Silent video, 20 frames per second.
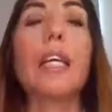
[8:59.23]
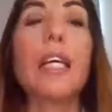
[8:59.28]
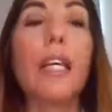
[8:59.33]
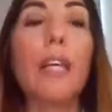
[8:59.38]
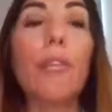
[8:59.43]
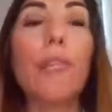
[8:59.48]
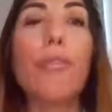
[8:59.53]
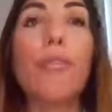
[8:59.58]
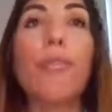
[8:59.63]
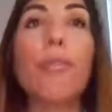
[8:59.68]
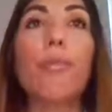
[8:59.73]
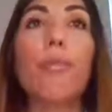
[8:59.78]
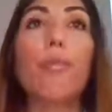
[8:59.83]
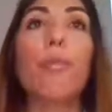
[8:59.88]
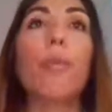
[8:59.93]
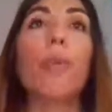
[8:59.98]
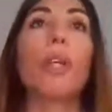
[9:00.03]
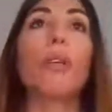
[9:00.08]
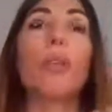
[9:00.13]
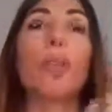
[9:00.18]
If
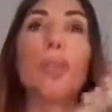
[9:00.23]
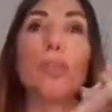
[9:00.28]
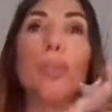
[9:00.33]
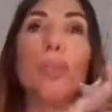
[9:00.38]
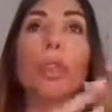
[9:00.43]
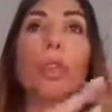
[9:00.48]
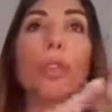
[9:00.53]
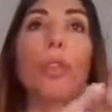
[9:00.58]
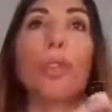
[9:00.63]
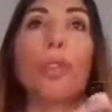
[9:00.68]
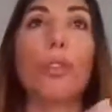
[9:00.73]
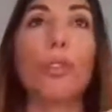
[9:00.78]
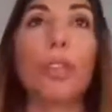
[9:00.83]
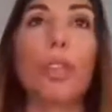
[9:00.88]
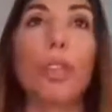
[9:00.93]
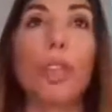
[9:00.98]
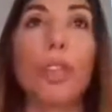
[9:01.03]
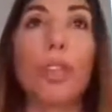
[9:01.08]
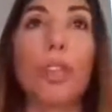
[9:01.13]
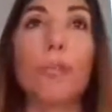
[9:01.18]
when we do the
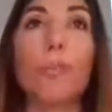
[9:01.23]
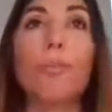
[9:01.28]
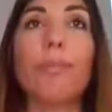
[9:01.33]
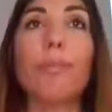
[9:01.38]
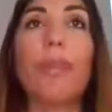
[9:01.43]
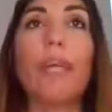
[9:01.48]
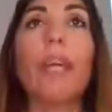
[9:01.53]
consultation